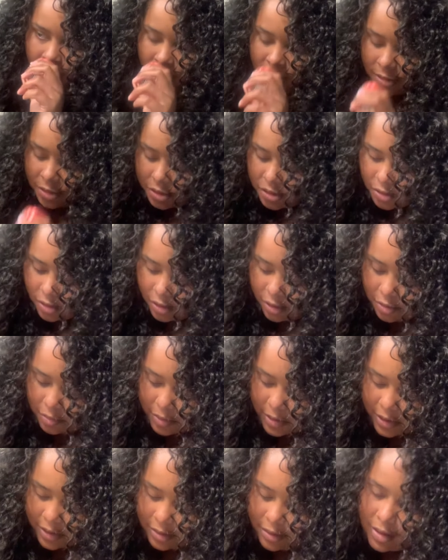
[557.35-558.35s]

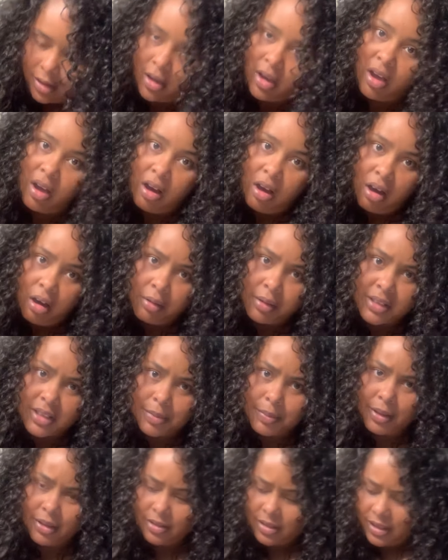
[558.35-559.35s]
strawberry. Oh, it smells